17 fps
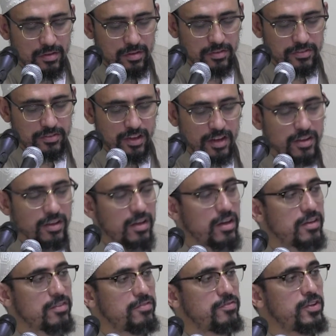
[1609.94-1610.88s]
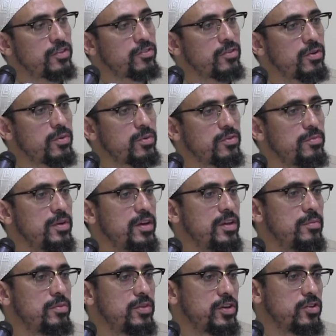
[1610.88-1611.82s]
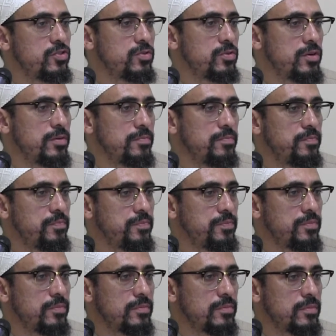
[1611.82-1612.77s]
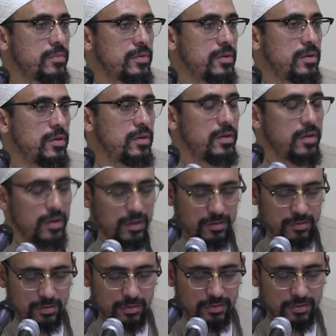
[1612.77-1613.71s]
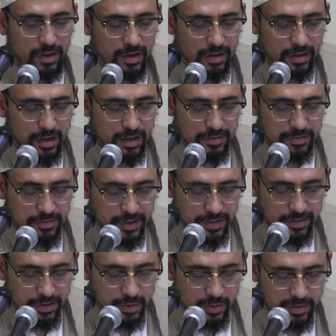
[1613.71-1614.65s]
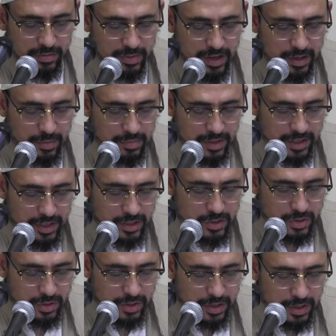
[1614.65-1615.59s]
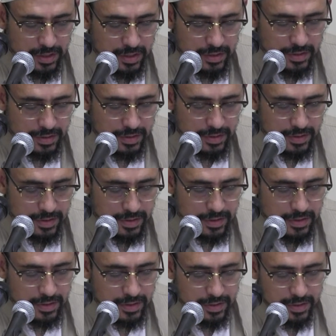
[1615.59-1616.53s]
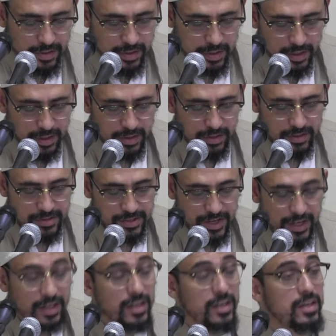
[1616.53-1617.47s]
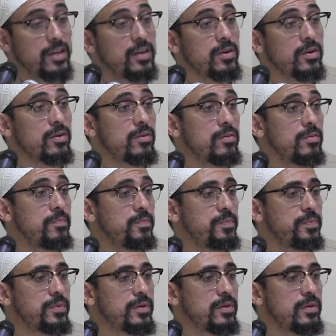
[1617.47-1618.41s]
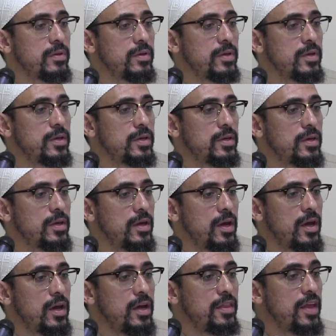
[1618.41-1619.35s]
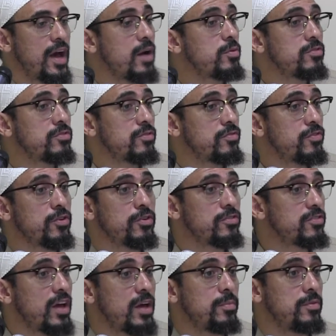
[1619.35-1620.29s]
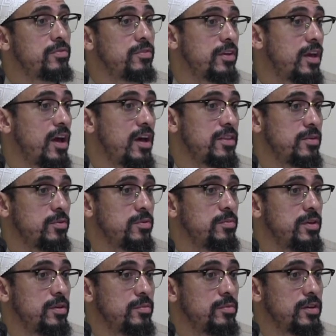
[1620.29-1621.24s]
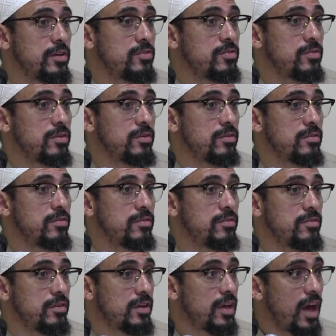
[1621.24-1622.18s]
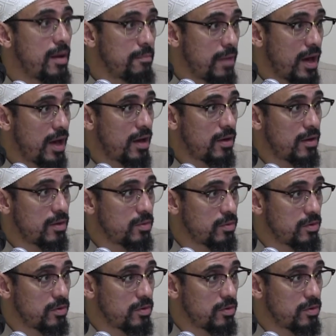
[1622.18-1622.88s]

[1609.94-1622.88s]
Sadaqat Fitr was made obligatory. So Sadaqat Fitr was made obligatory in the second year. And that was the first type of zakat that was made obligatory. Zakat mal